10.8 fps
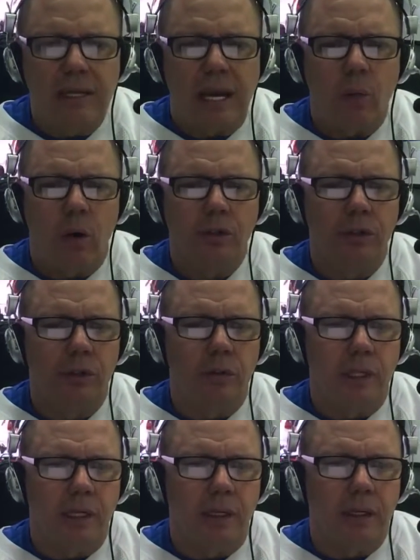work to do
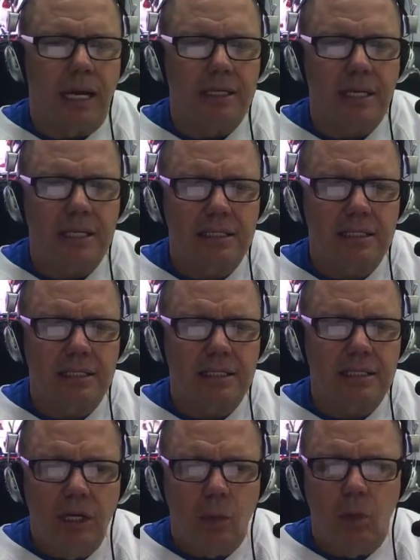here. As I
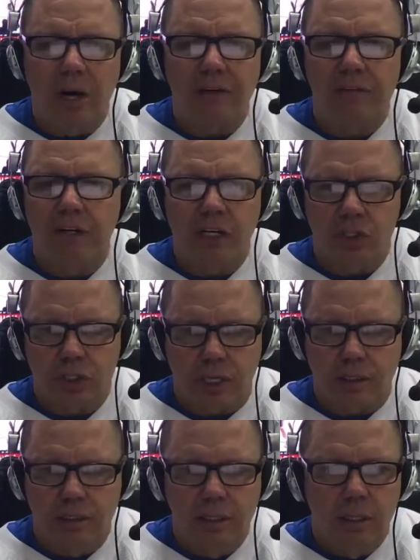said, we're not finished yet.
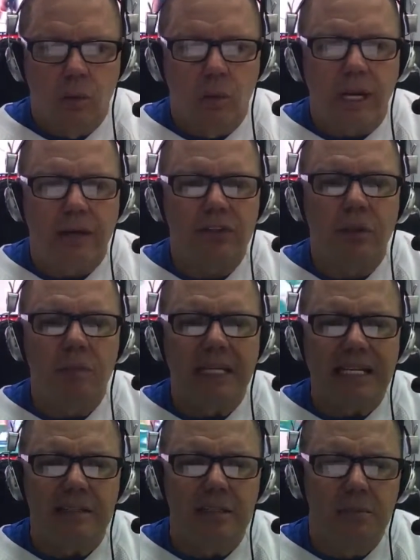We have some
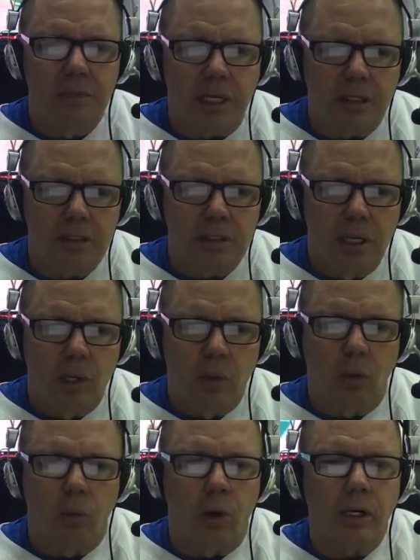things in the mix
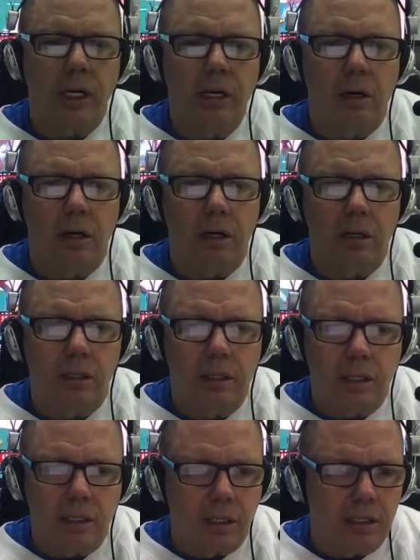we're working
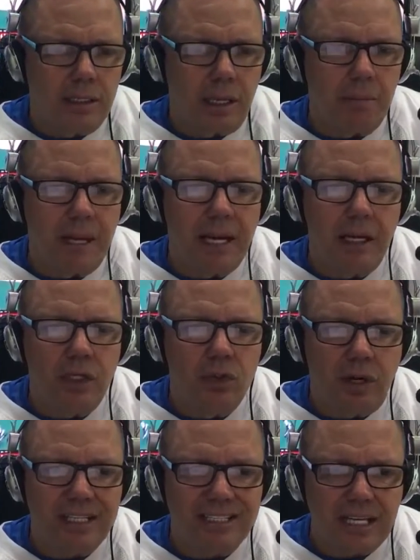on that may
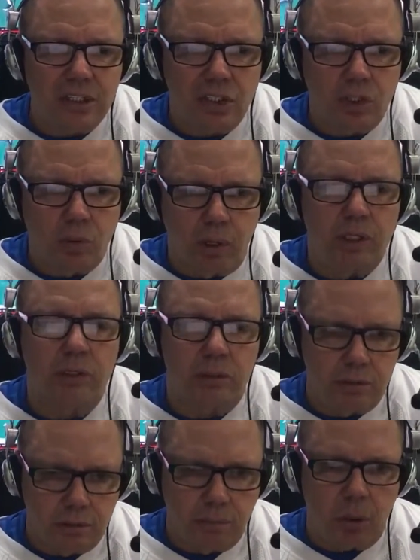address that situation.
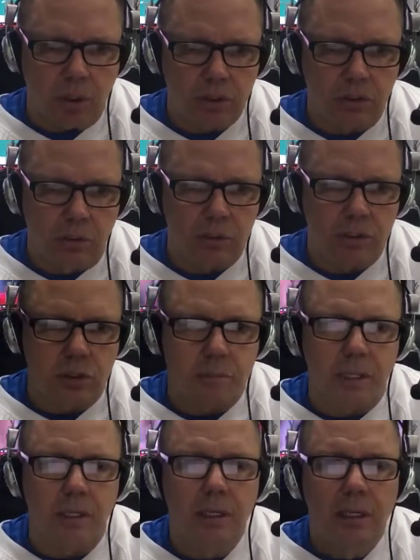Demarcus Lawrence are talking
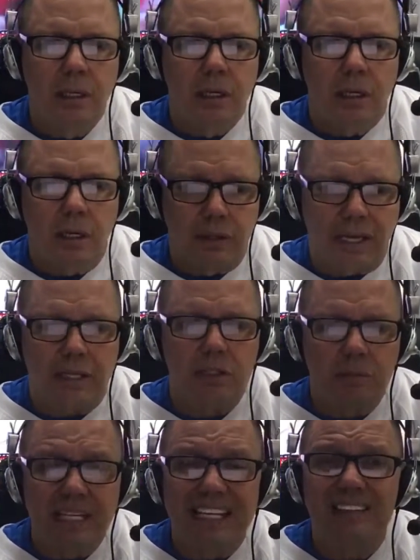about. They got some
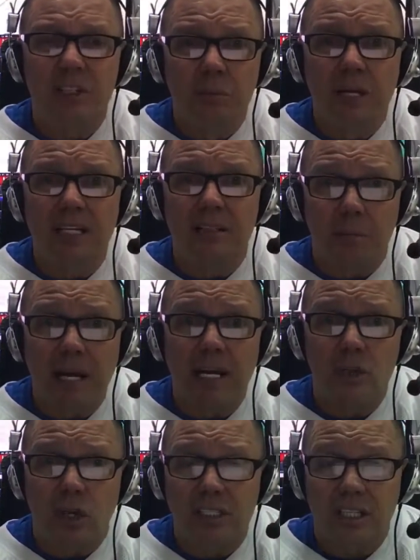things in the mix that may
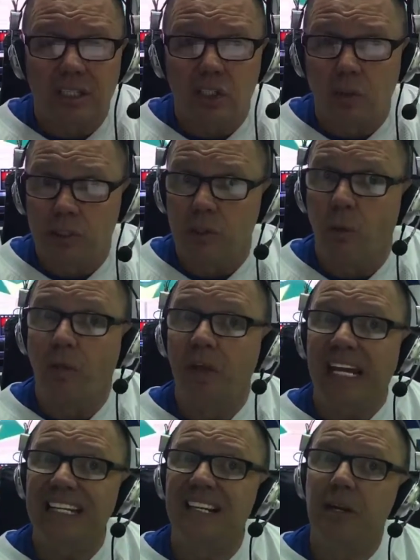address that situation. Well,
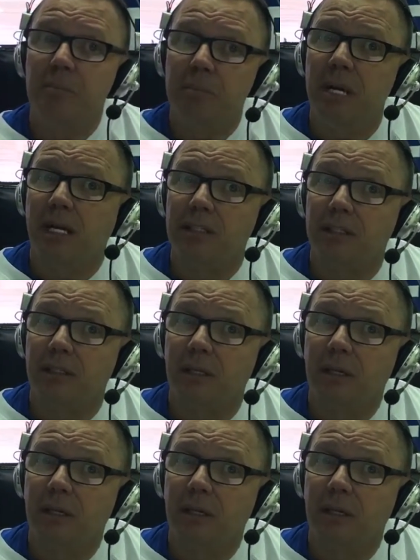things in the mix.